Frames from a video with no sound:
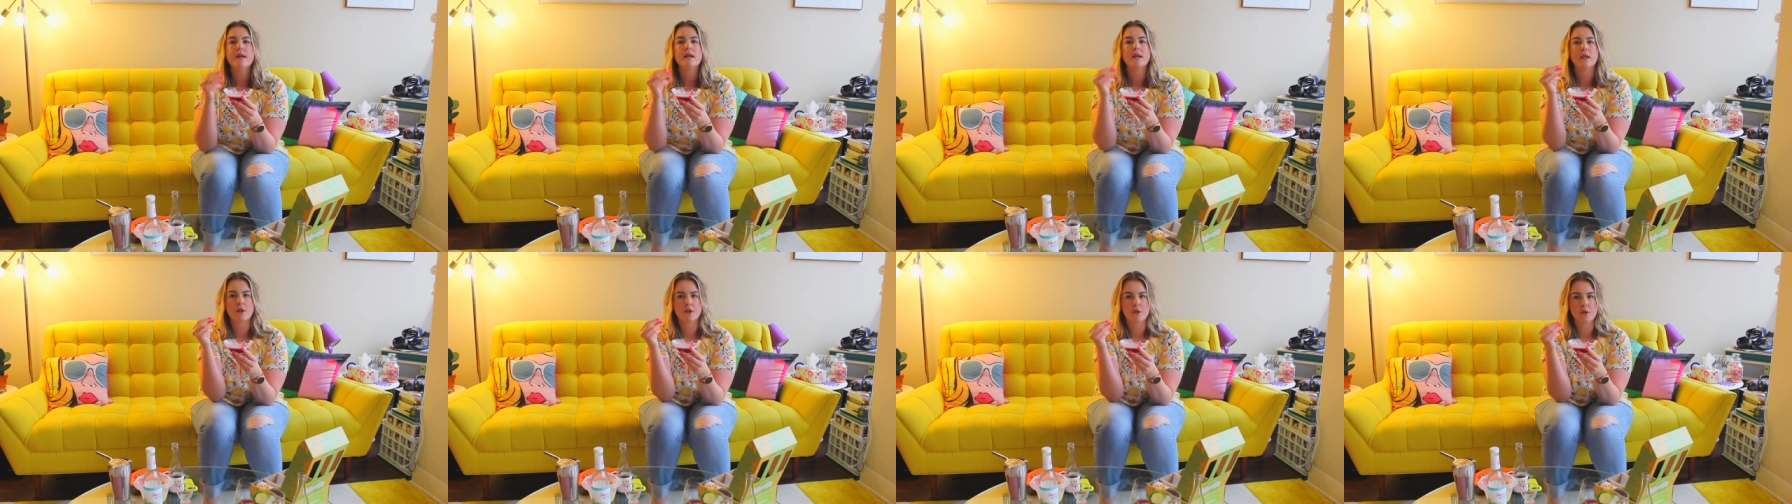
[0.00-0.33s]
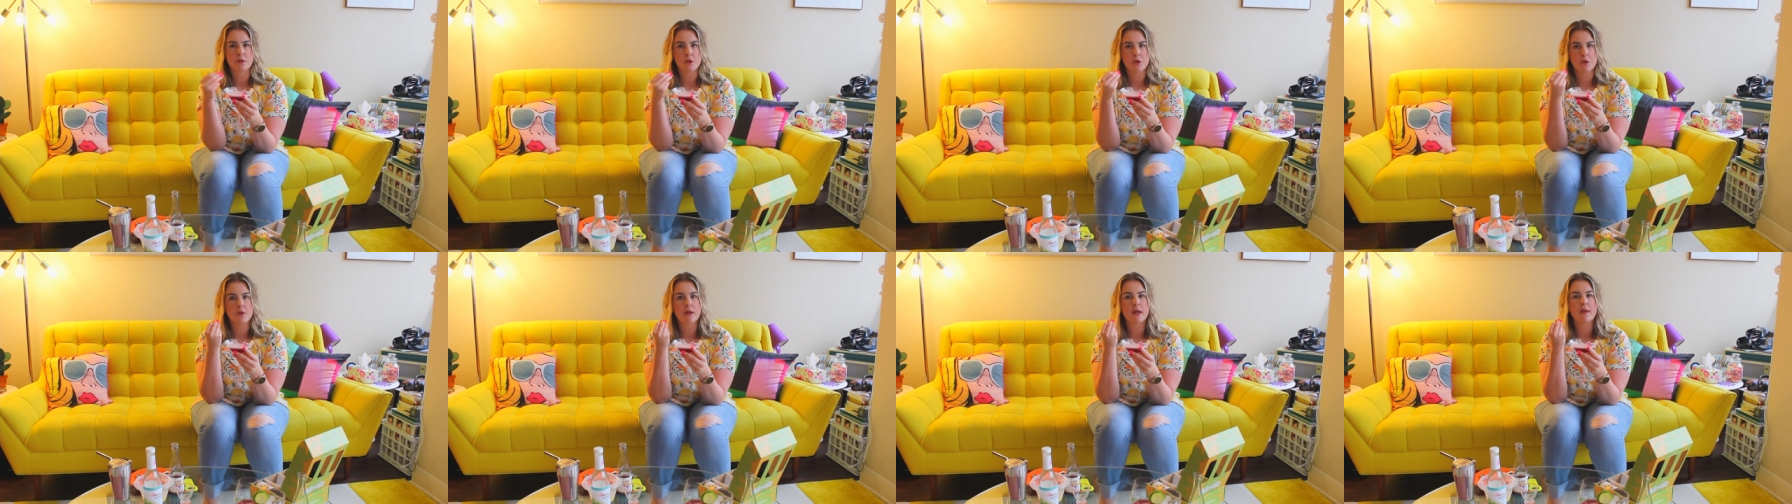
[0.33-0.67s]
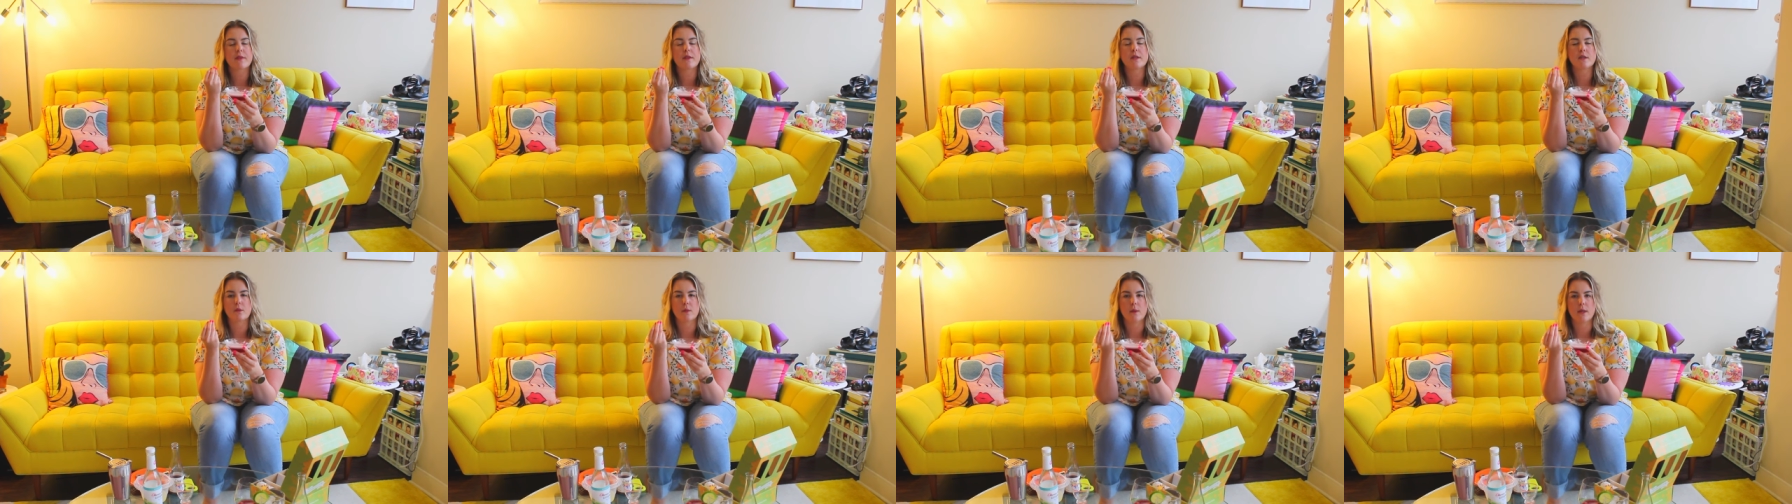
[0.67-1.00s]
because you do get
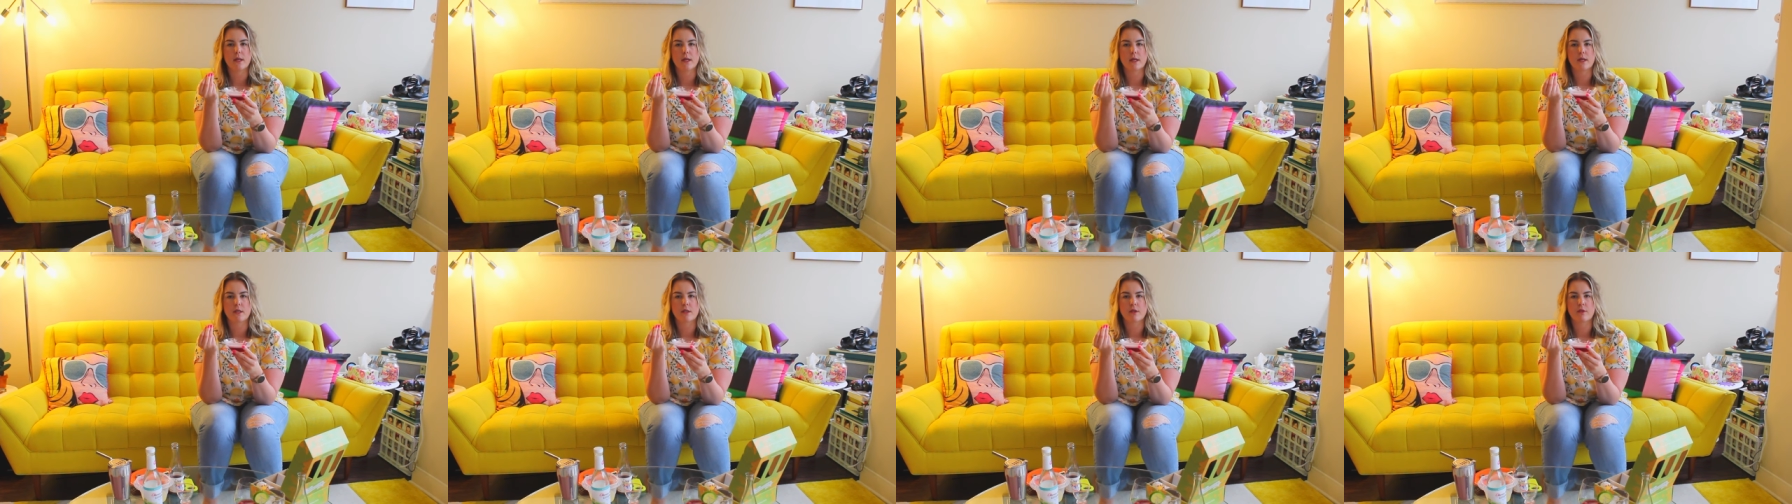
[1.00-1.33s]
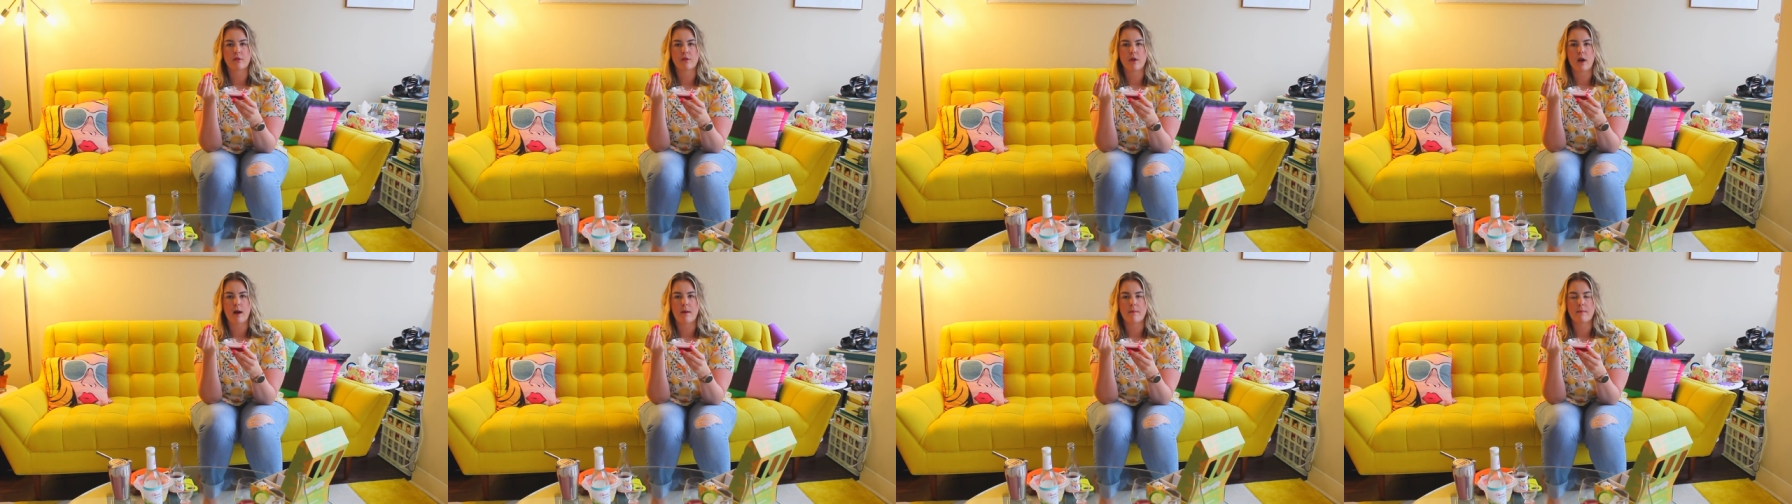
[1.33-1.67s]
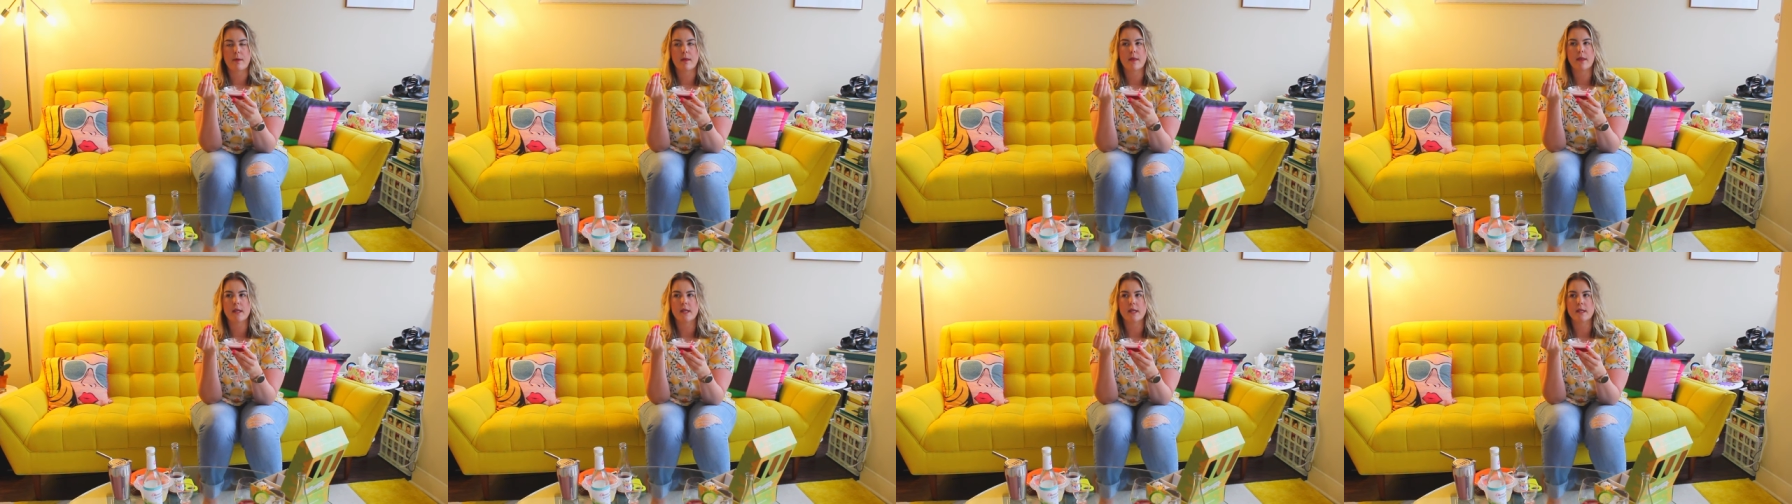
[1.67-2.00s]
the sweetness
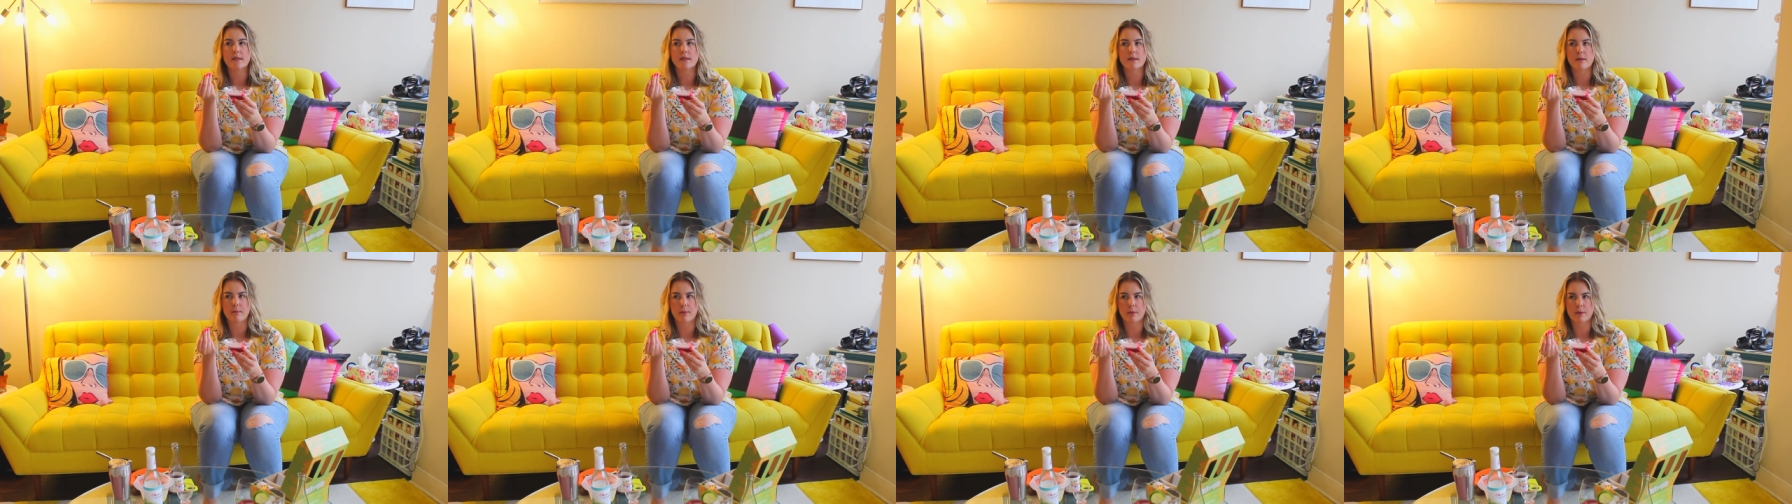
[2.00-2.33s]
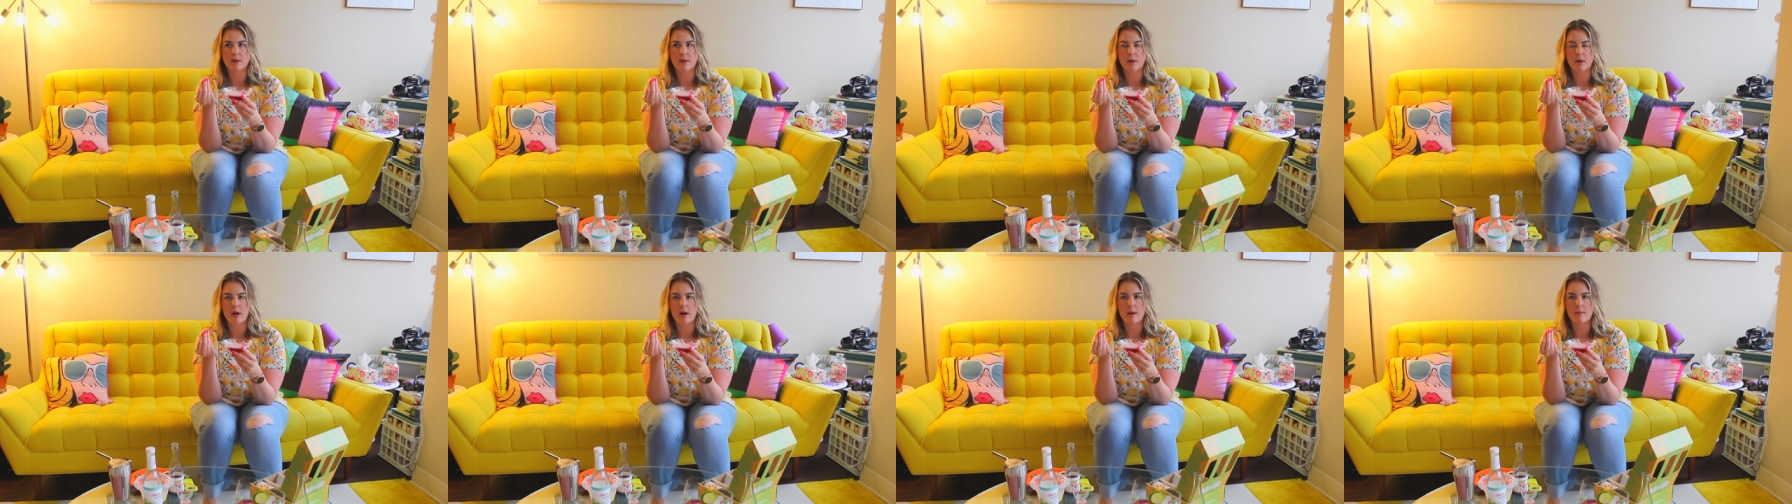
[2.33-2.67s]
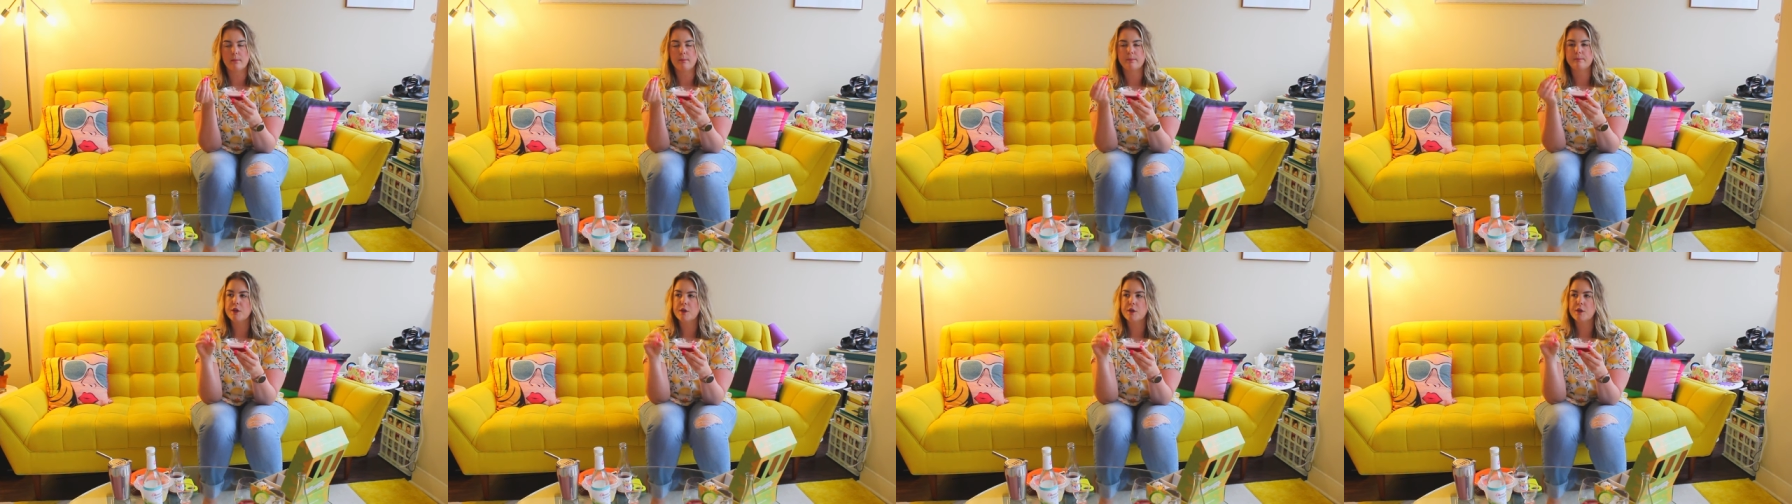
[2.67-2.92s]
from the simple syrup.